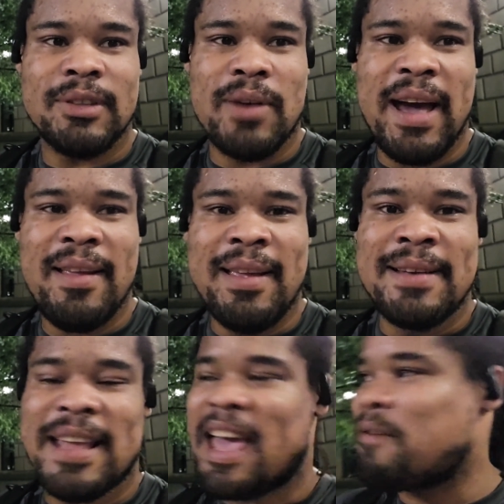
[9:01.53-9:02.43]
right?
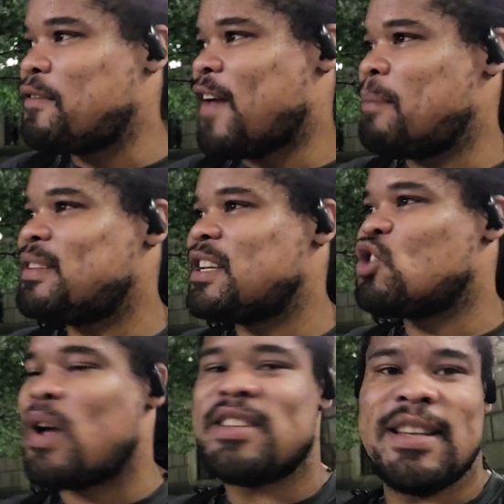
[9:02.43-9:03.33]
That every family
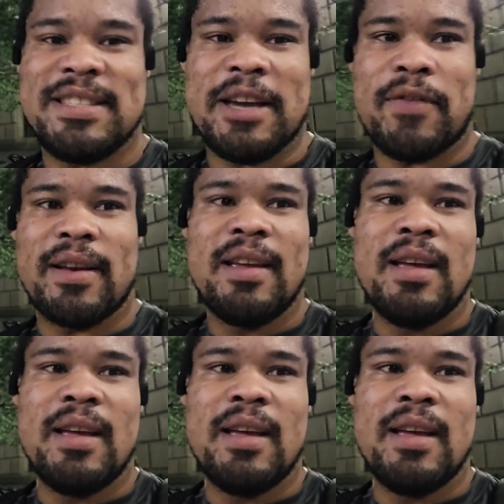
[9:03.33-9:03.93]
situation is different